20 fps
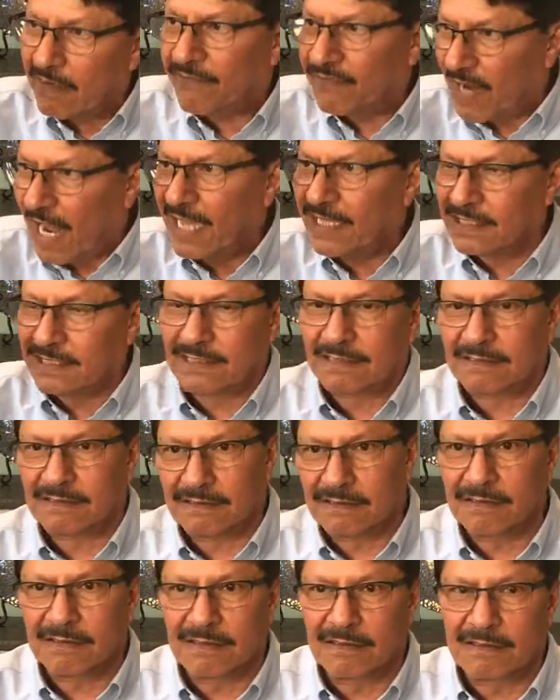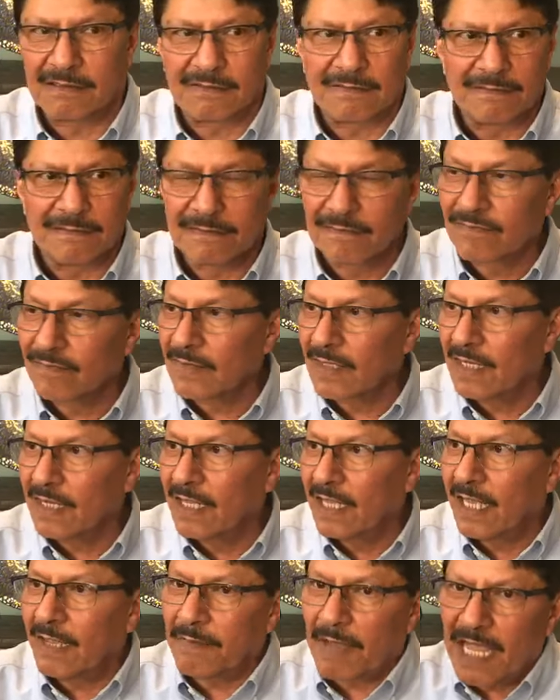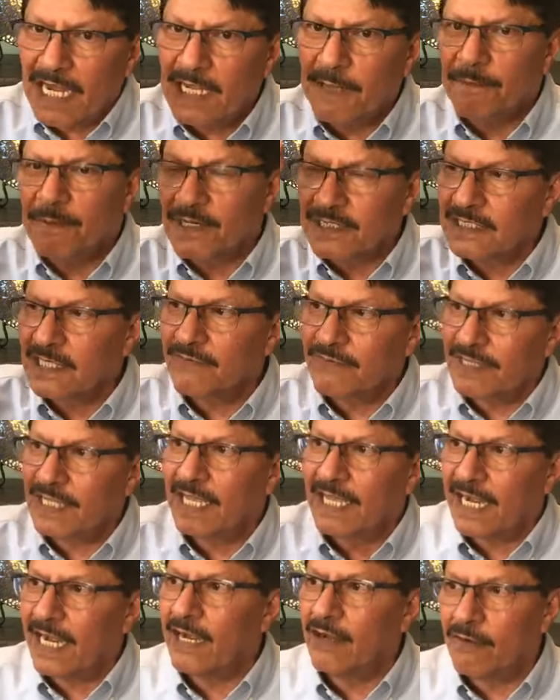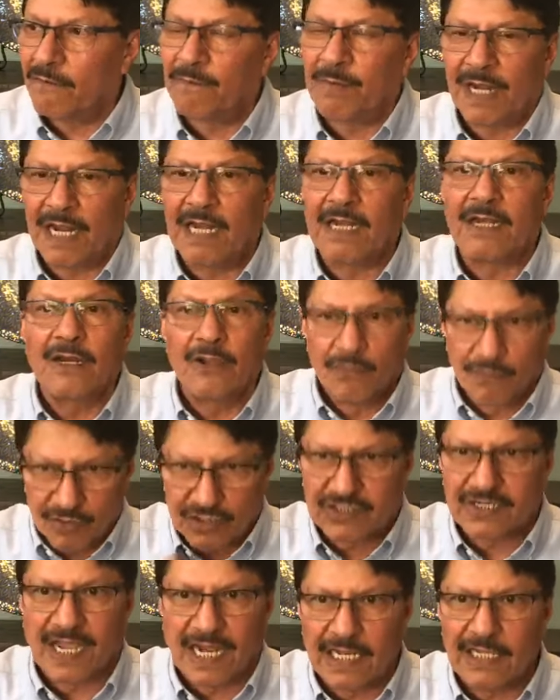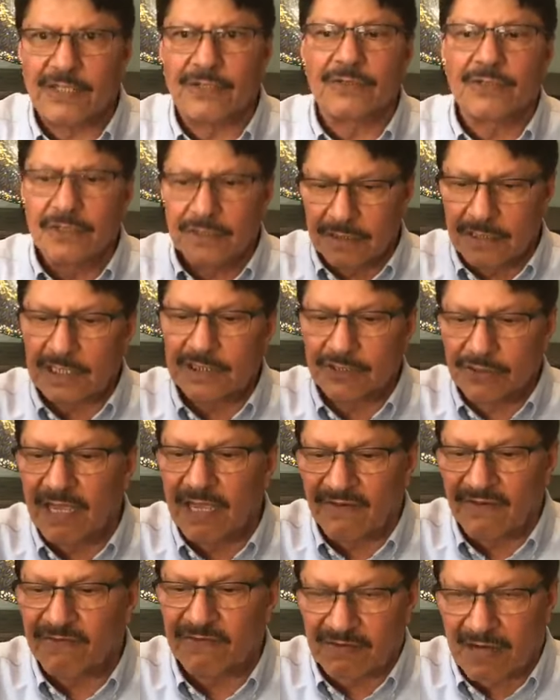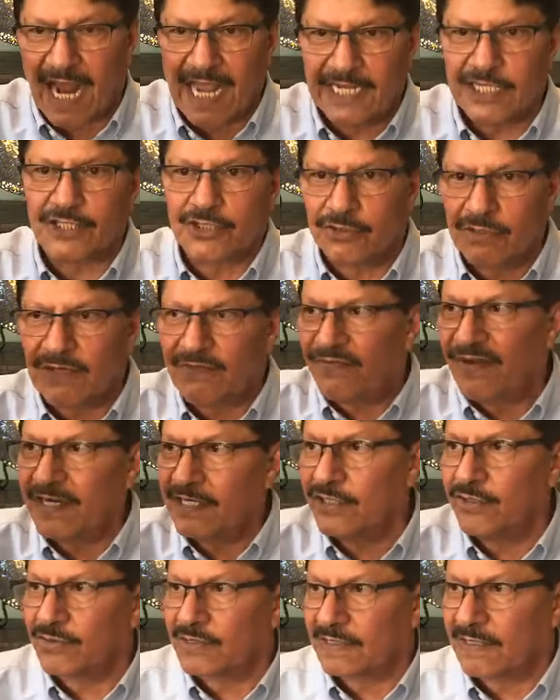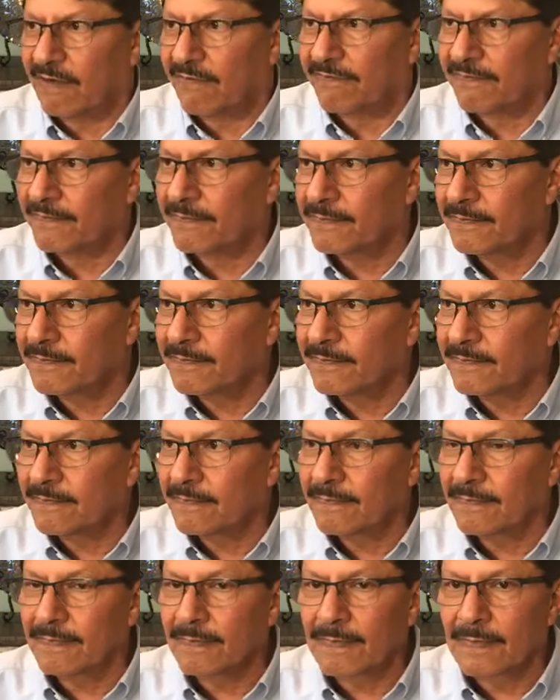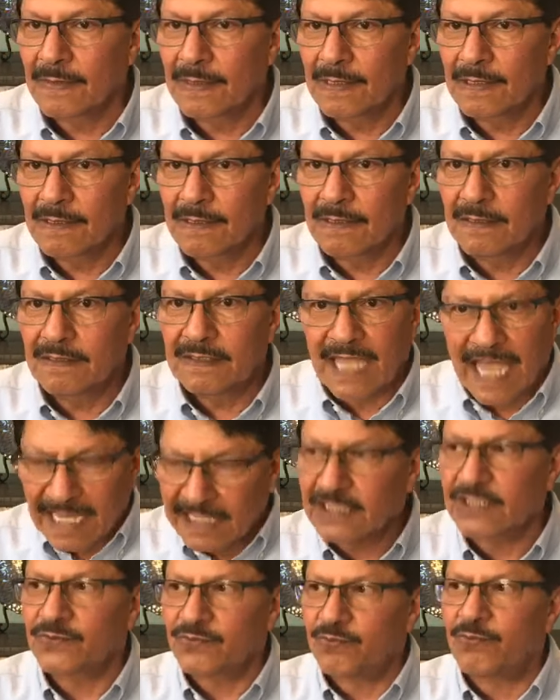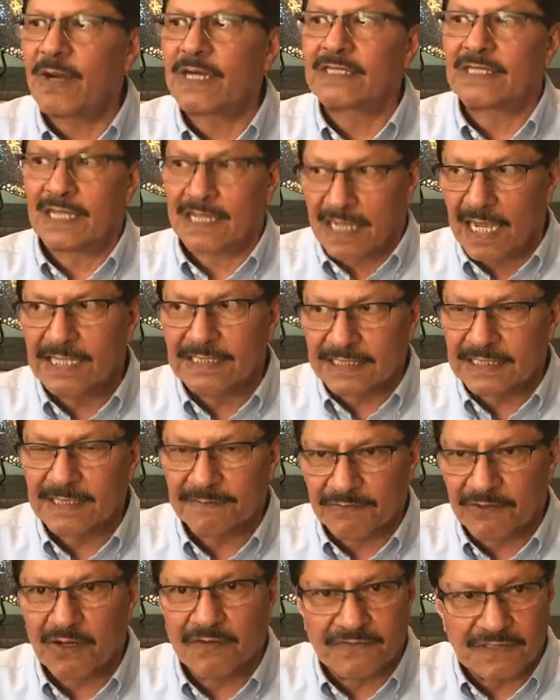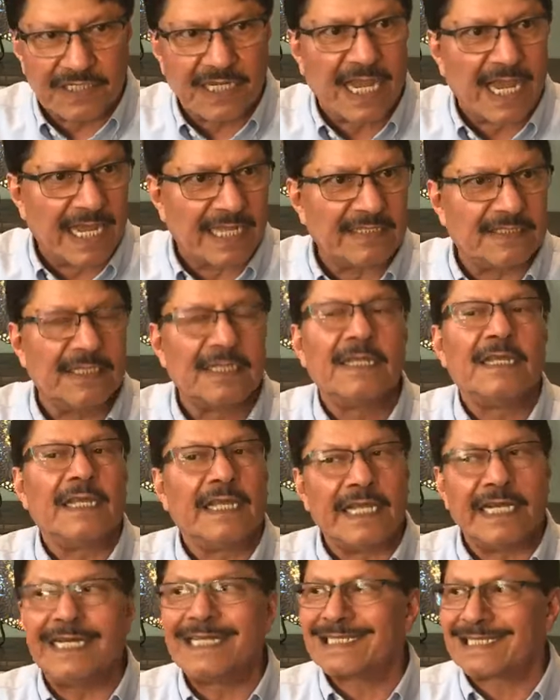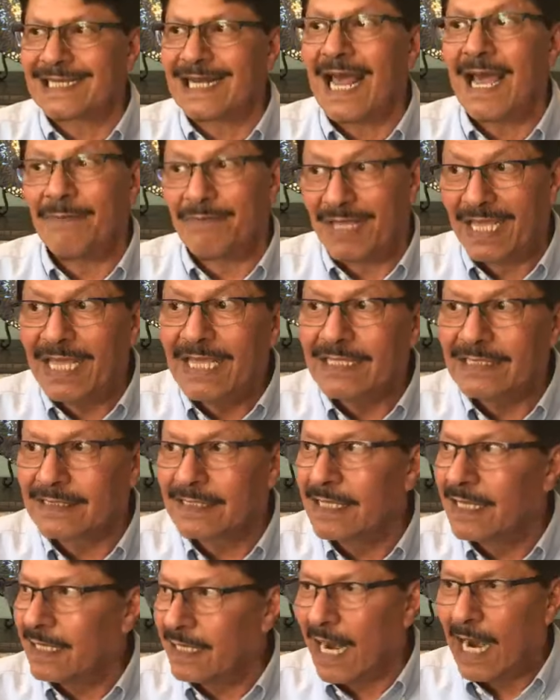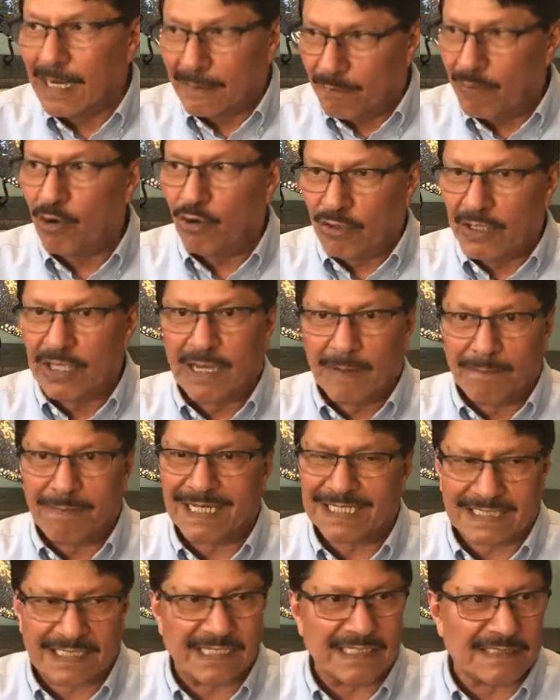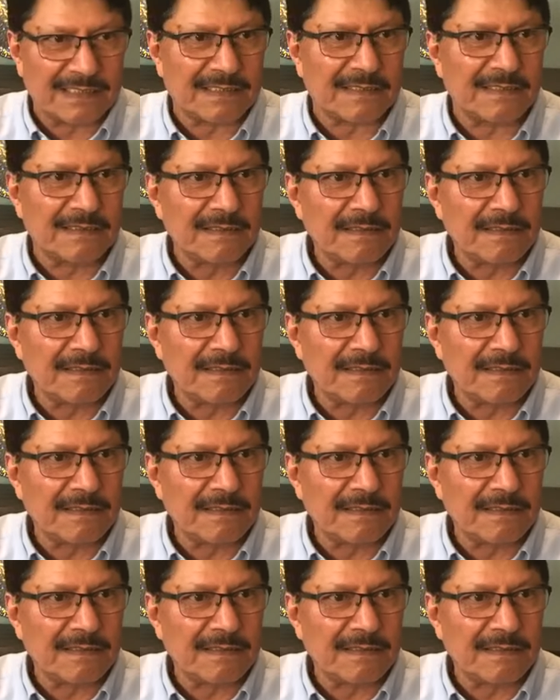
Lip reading: rice, if any person with a grain of brain would tell you that you have right to defend yourself. That's what the concept of jihad in Islam is. Not blowing up buses,